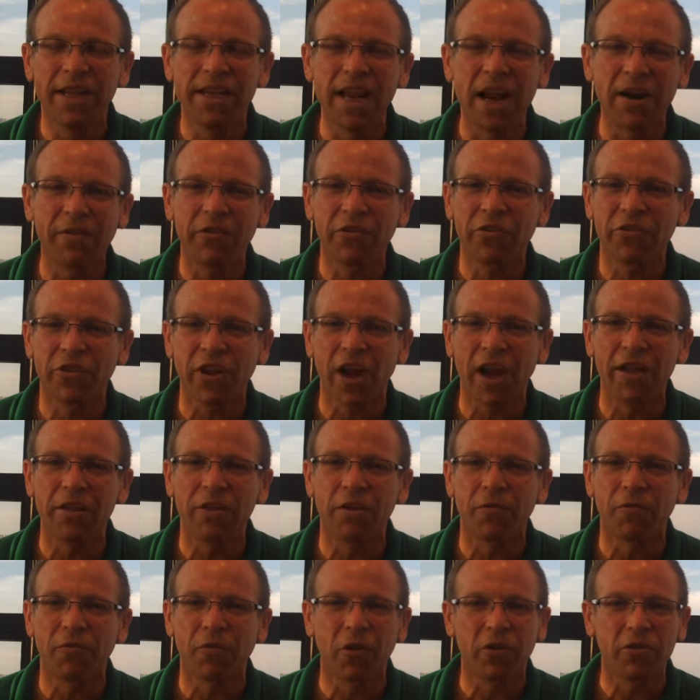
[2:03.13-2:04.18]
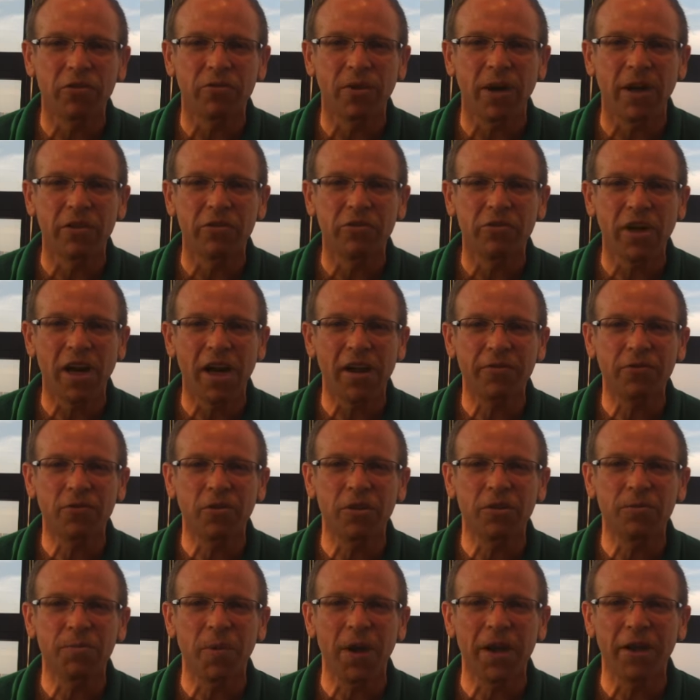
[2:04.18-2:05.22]
They never signed their first-round draft
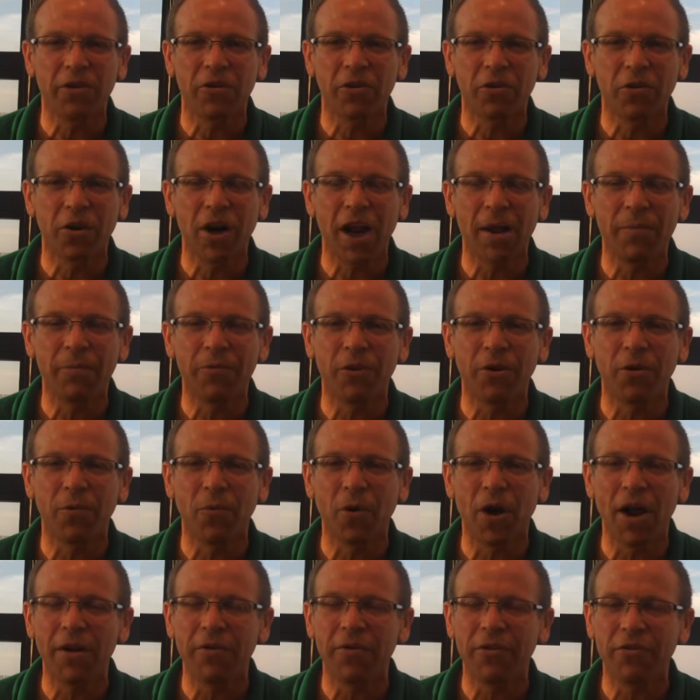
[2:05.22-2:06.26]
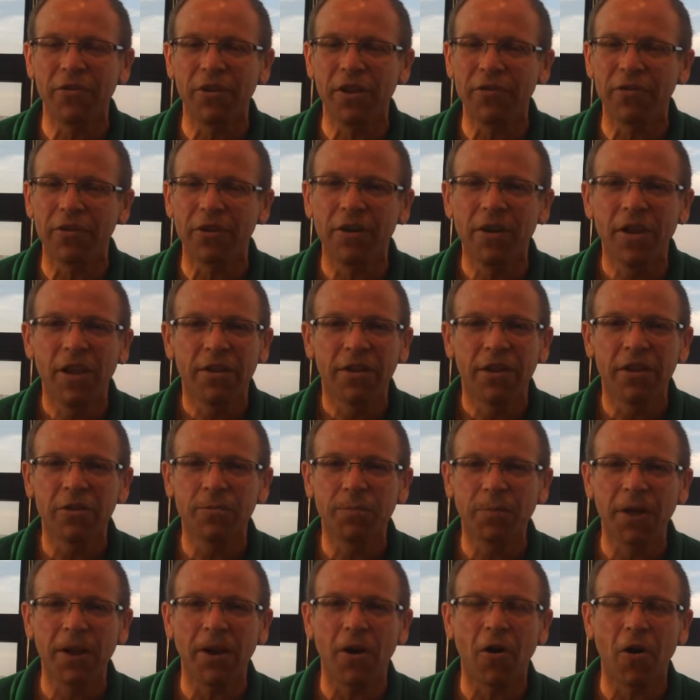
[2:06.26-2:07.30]
choice, Michael Crabtree, at wide receiver. They
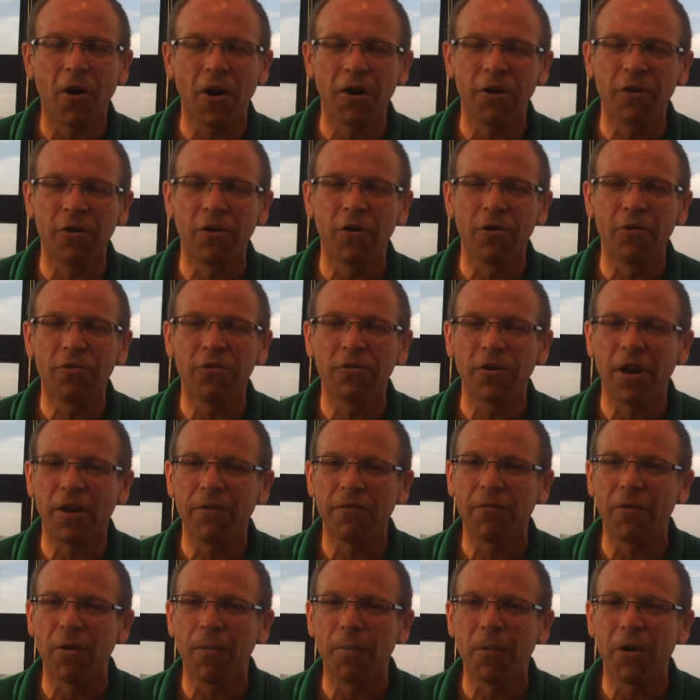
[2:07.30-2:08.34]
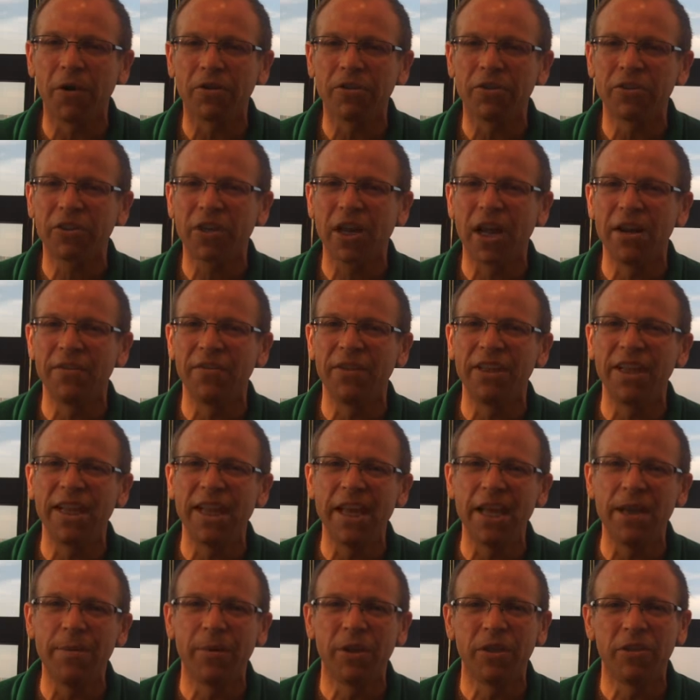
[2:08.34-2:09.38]
just play a hard-nosed football, just kind of in
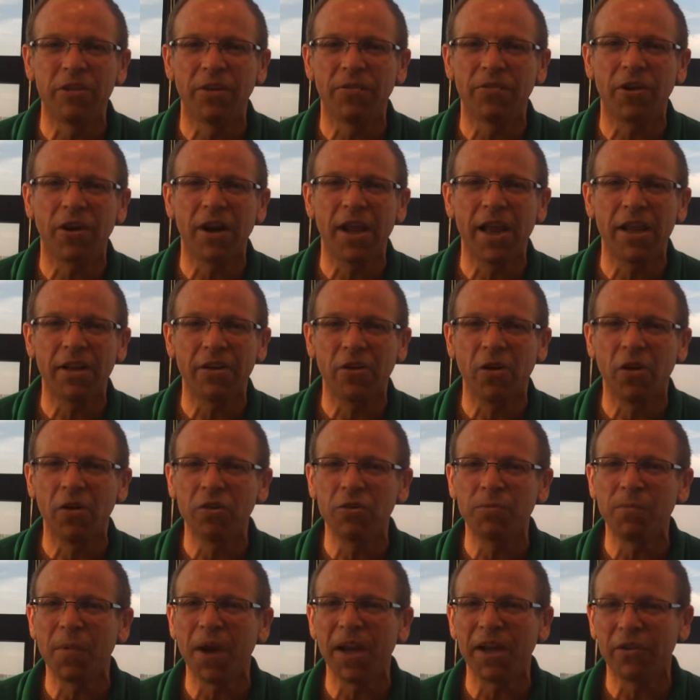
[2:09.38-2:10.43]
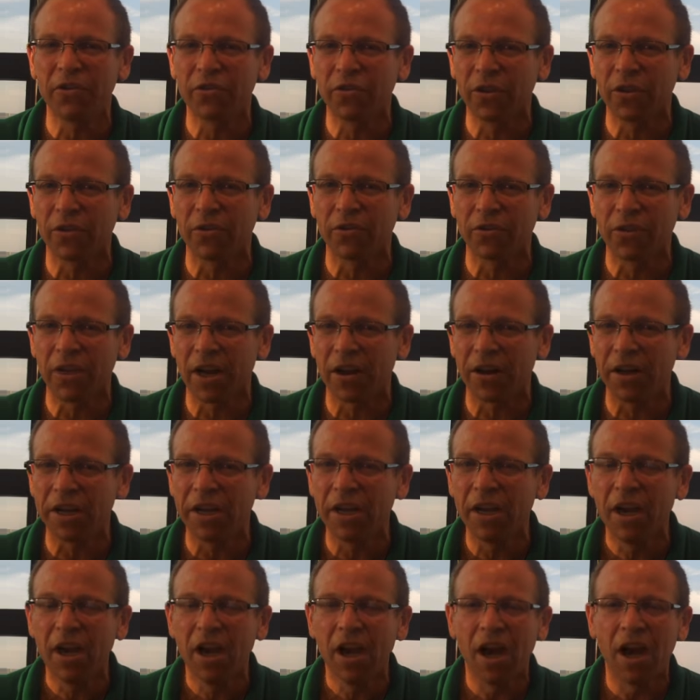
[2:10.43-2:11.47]
the image of their head coach, Mike Singletary.